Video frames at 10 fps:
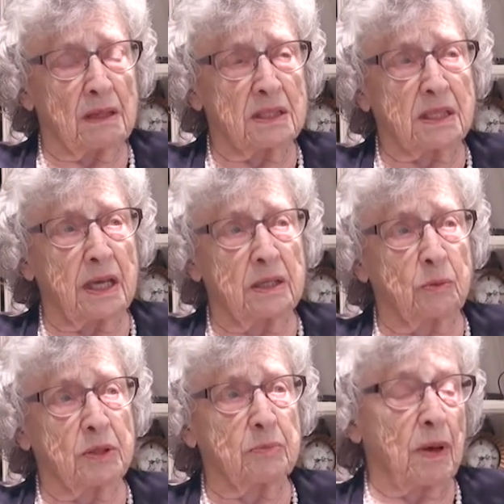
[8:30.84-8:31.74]
stayed
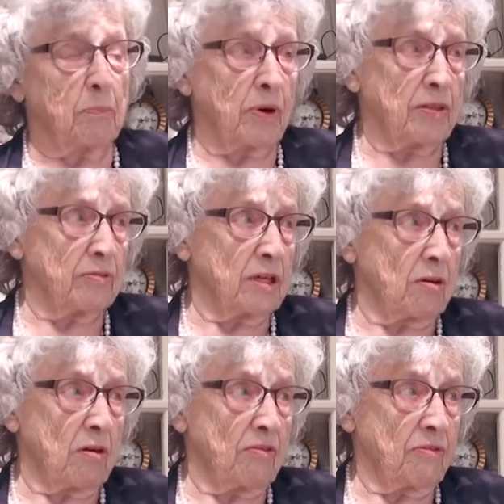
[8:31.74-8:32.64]
with my
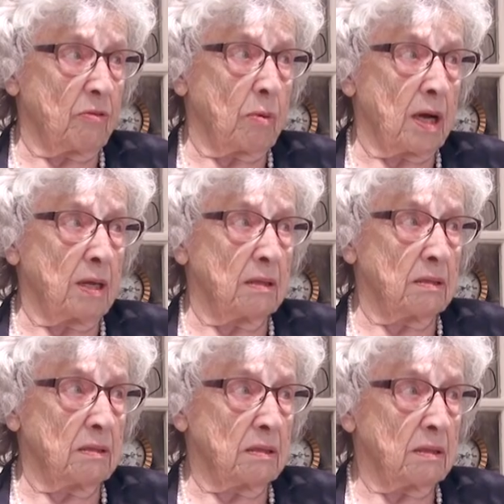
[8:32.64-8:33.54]
brother-in-law for a while,